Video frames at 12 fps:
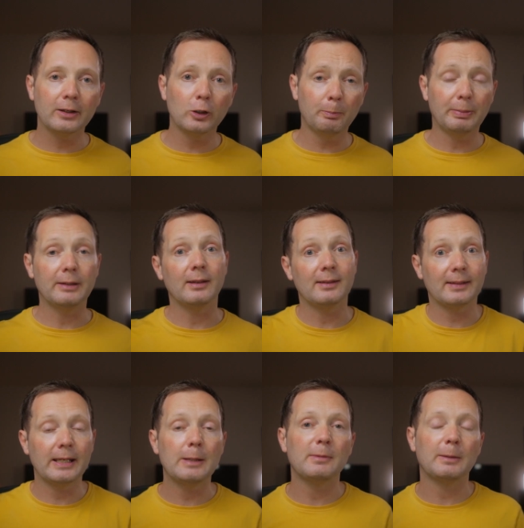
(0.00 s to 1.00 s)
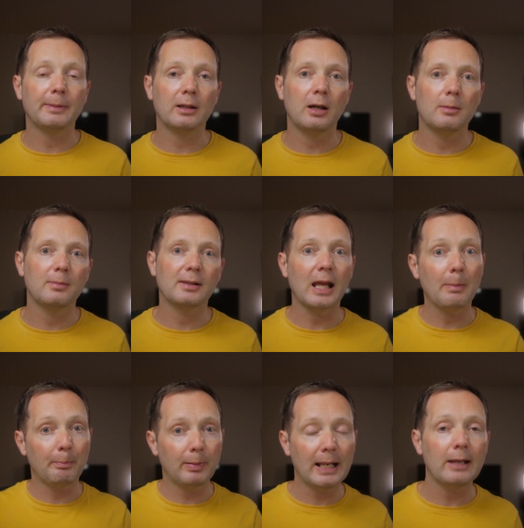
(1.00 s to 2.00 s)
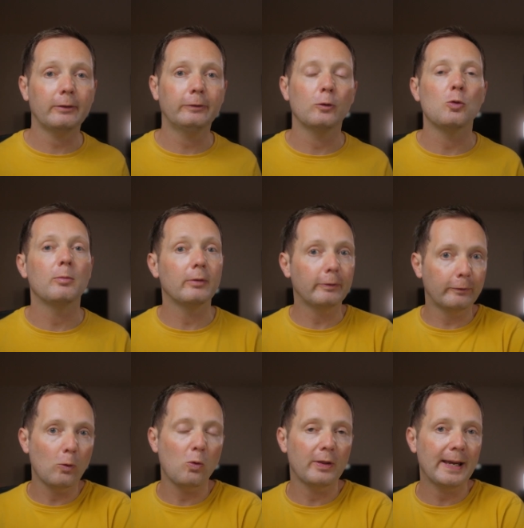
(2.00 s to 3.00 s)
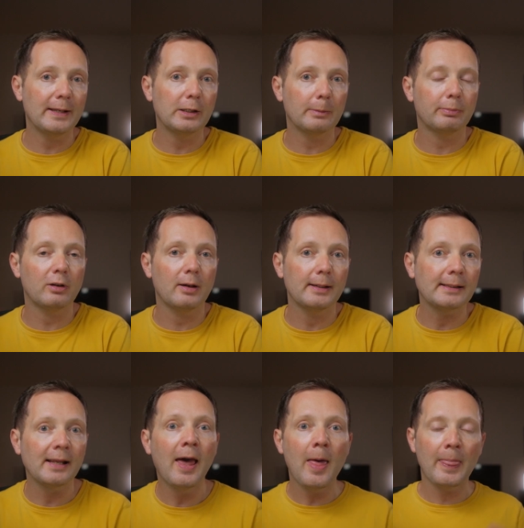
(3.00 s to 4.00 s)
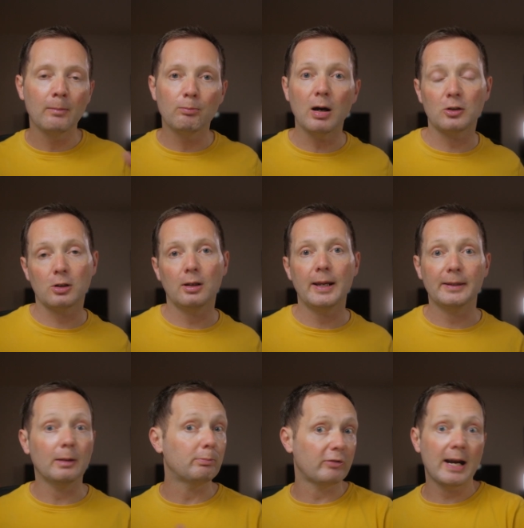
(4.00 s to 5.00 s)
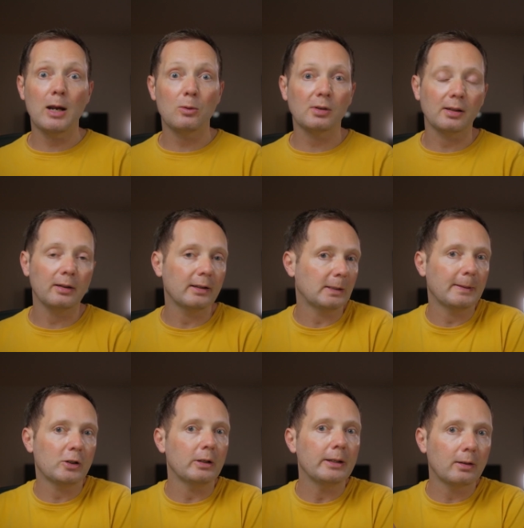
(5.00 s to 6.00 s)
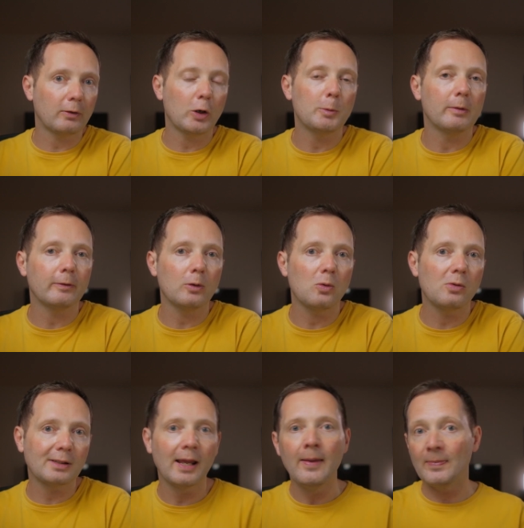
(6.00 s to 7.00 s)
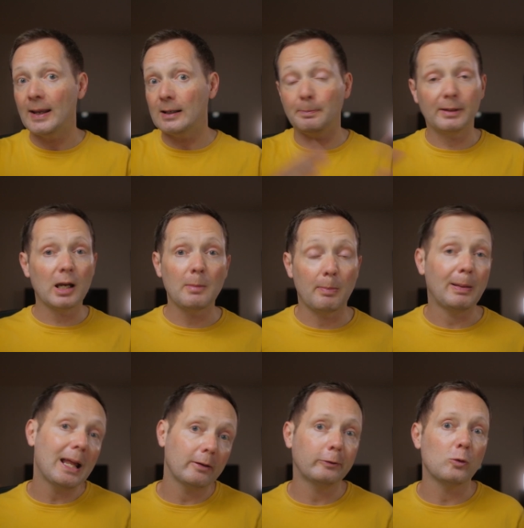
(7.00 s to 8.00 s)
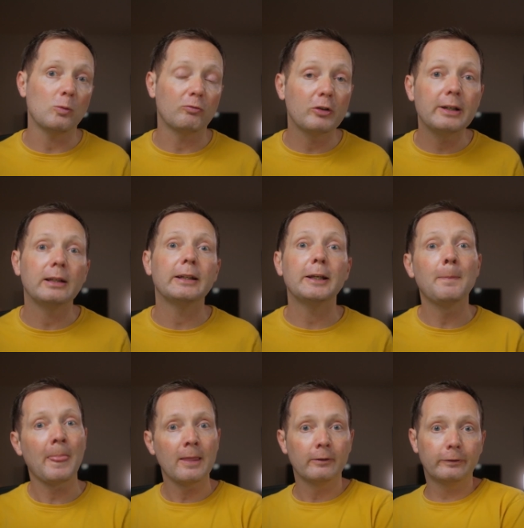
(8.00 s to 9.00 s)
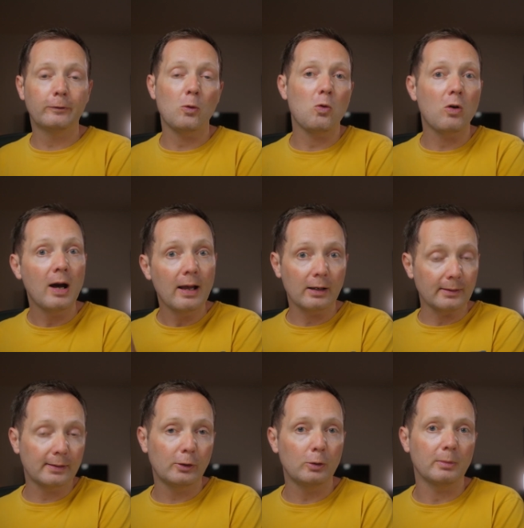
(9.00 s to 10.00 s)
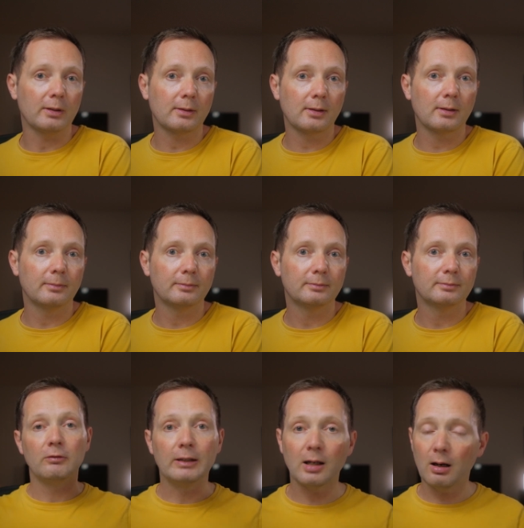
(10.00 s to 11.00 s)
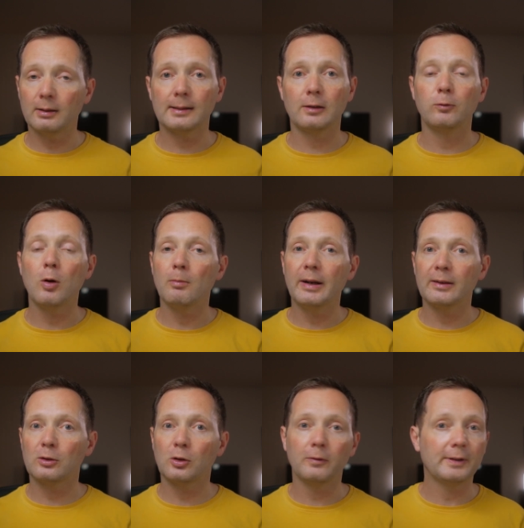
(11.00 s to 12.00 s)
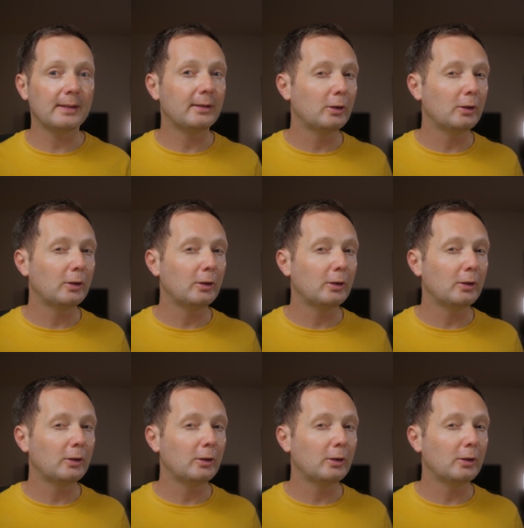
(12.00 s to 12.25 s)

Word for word: it could be that Teams becomes a platform for the enterprise, much like the browser, especially Chrome, of course, has become a platform really for consumers. Regardless of what Microsoft is